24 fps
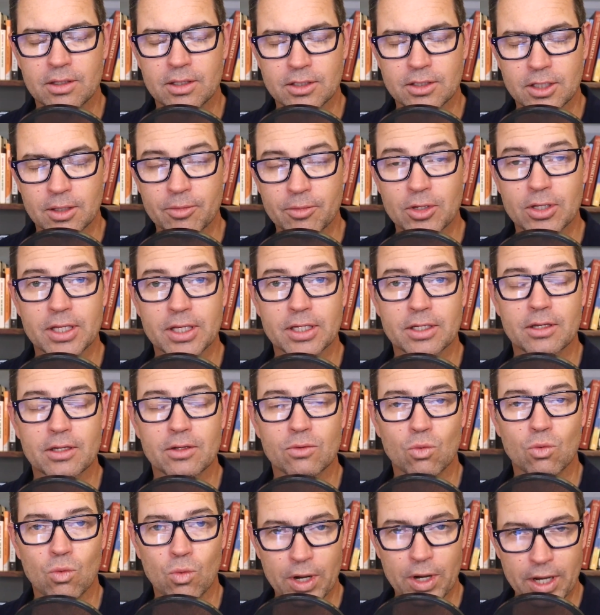something that
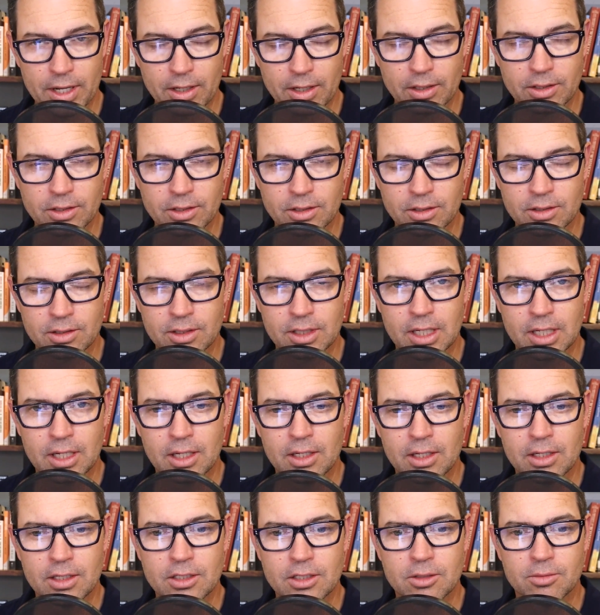can wait
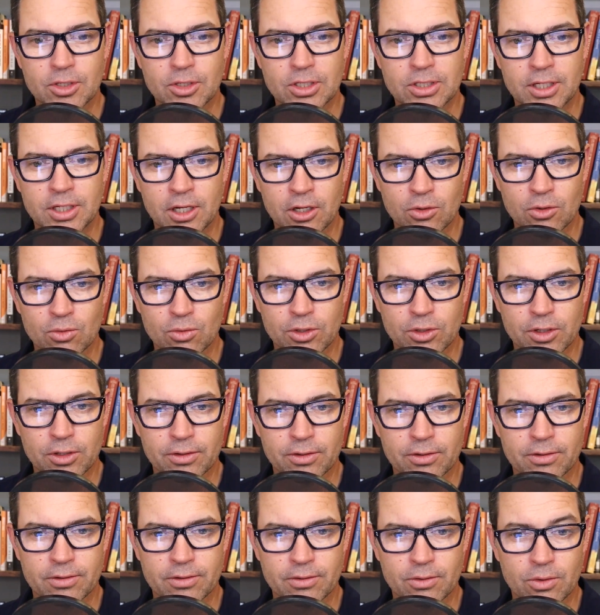to be dealt with,
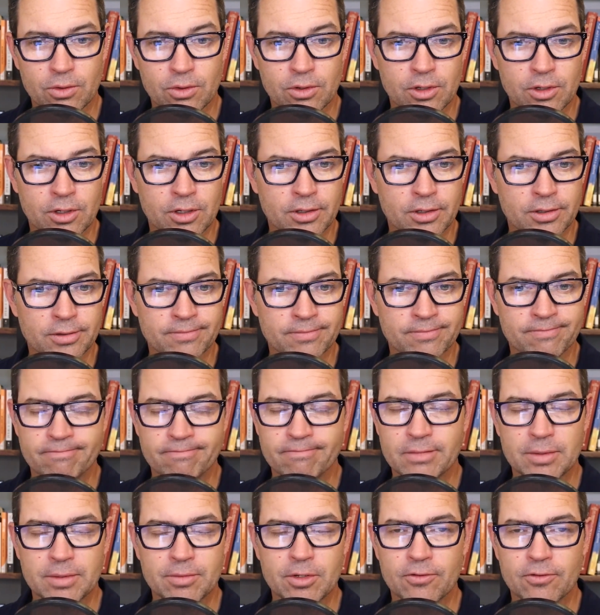or
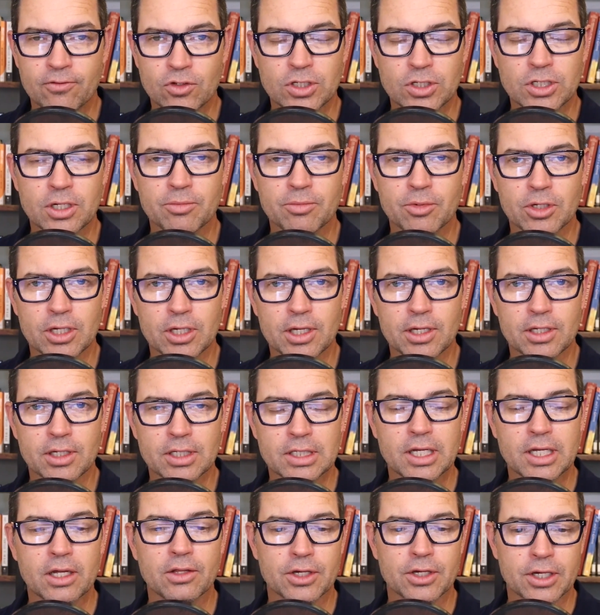maybe even something he can
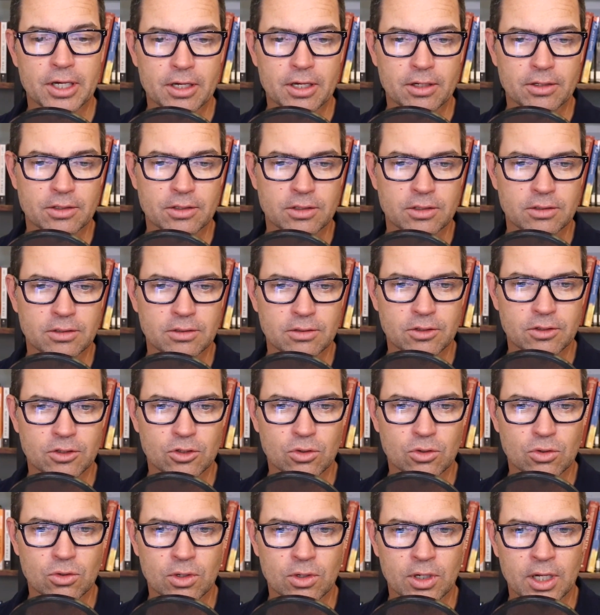delegate
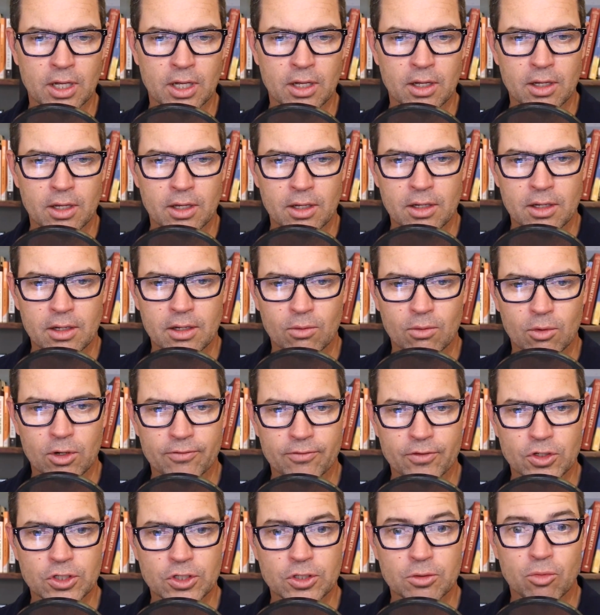to one of
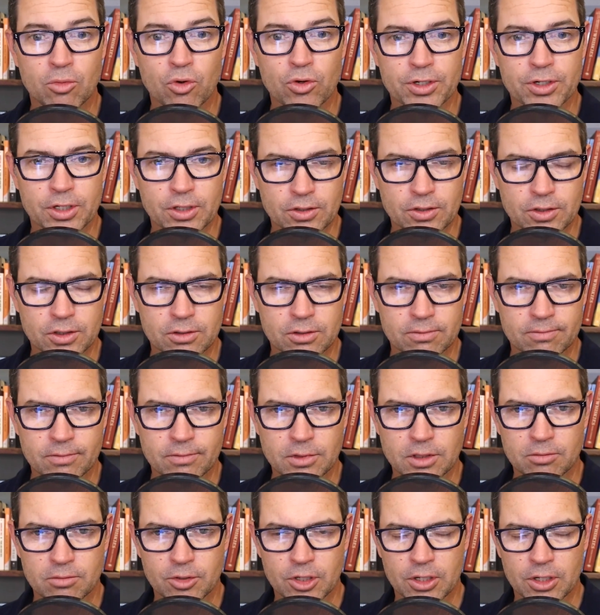his subordinates,
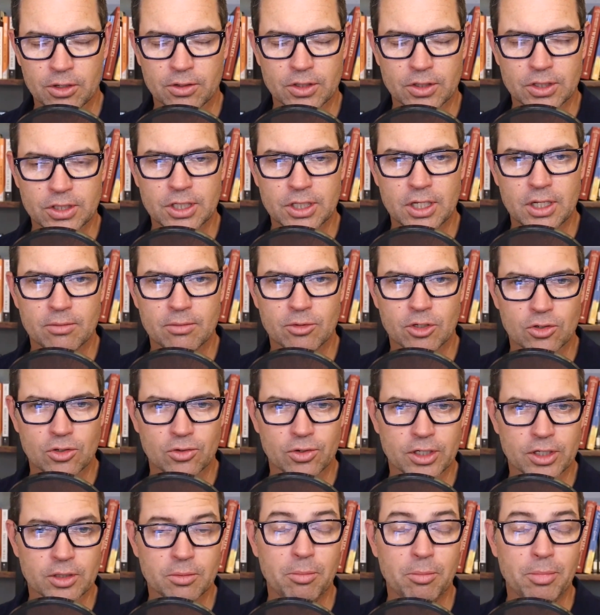somebody on his team to
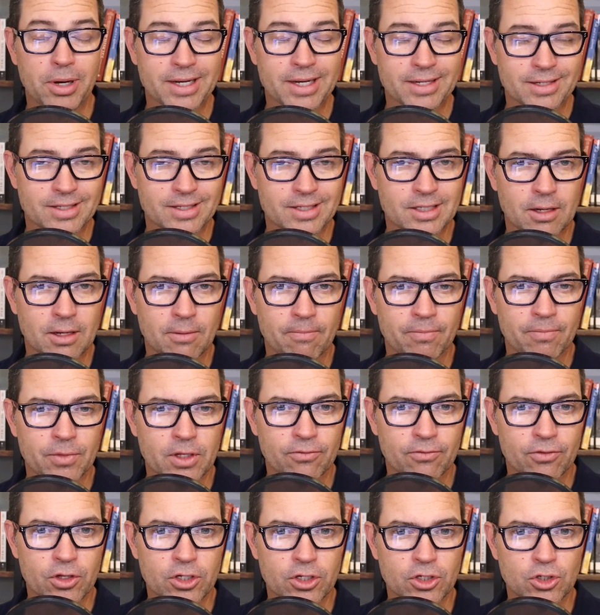correct. But
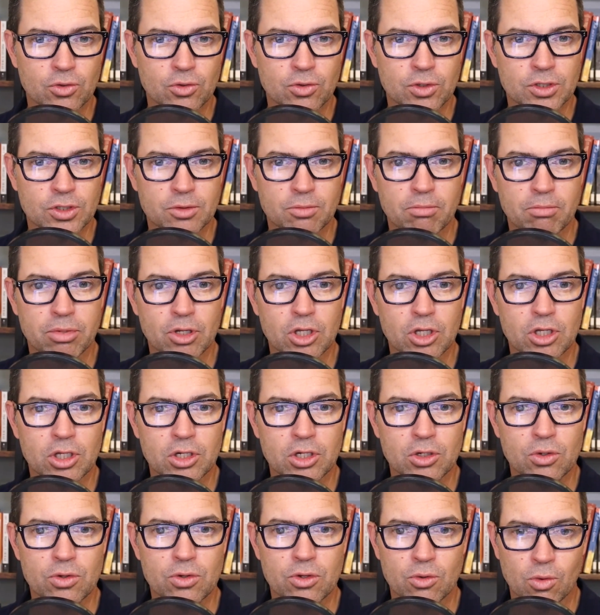if the issue is
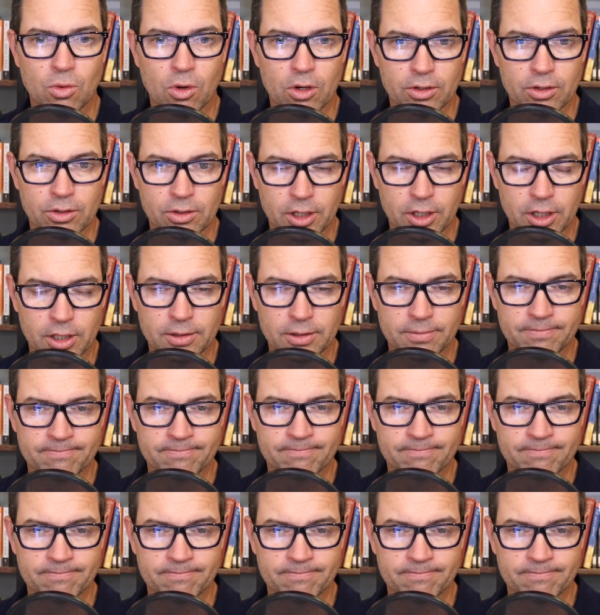below the waterline,